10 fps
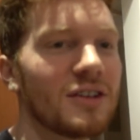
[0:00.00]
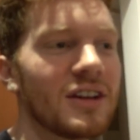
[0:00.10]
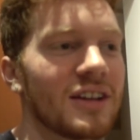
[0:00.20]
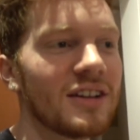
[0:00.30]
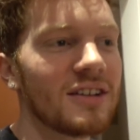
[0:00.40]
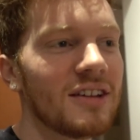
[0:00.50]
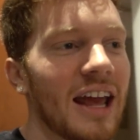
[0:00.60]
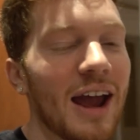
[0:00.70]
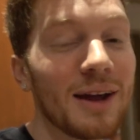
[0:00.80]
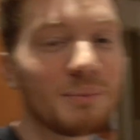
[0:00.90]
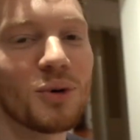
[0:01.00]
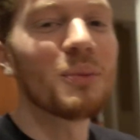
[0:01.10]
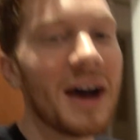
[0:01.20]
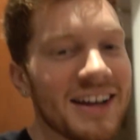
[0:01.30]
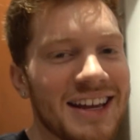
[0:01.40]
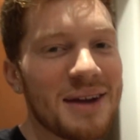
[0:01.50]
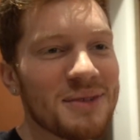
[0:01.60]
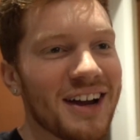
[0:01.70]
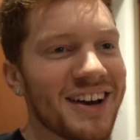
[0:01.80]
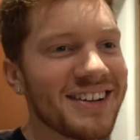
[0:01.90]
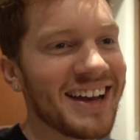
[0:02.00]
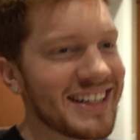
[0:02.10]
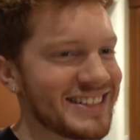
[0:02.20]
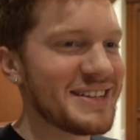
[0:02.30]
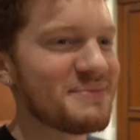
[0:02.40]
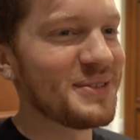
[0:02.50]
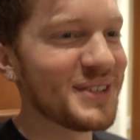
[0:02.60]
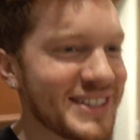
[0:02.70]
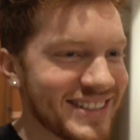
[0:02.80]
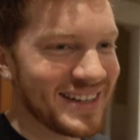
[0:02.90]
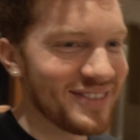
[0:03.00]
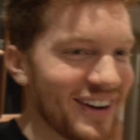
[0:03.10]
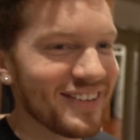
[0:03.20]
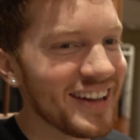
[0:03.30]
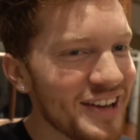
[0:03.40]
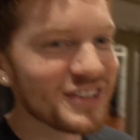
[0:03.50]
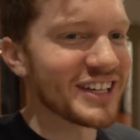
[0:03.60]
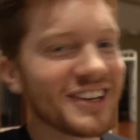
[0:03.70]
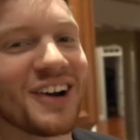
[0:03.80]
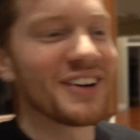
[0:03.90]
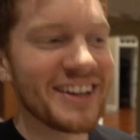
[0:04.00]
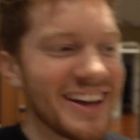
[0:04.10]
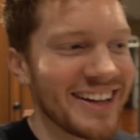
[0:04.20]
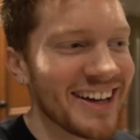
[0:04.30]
and I pull my camera out, I see him pull his camera out. He's like, oh yeah, I